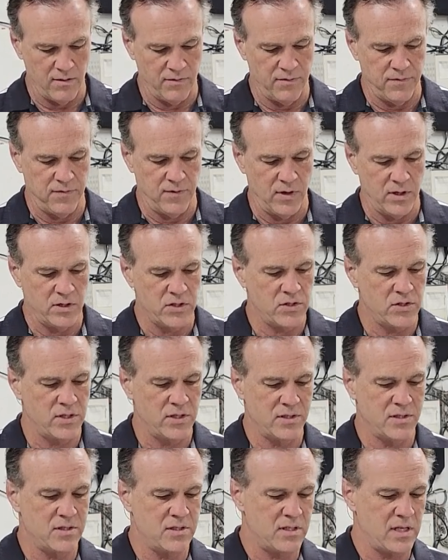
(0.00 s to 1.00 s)
the
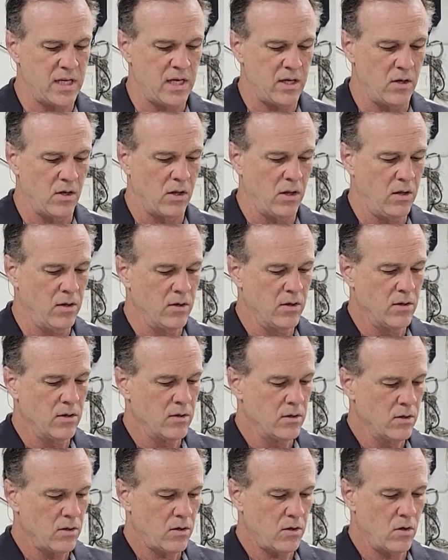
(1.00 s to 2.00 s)
first seal
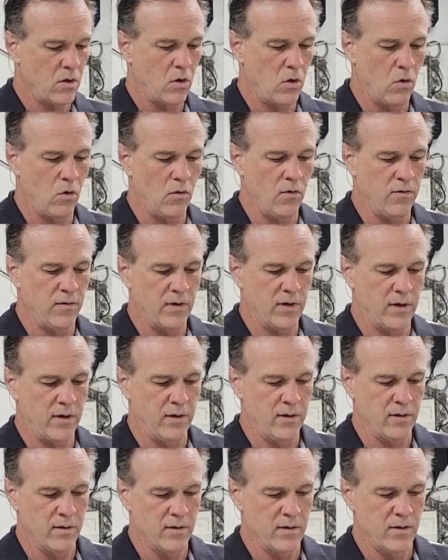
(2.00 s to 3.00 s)

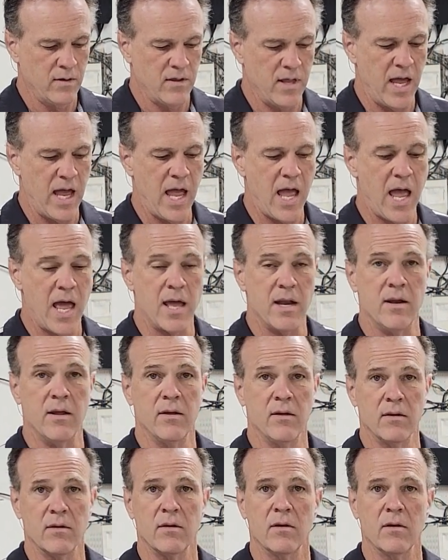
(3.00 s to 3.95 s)
over the head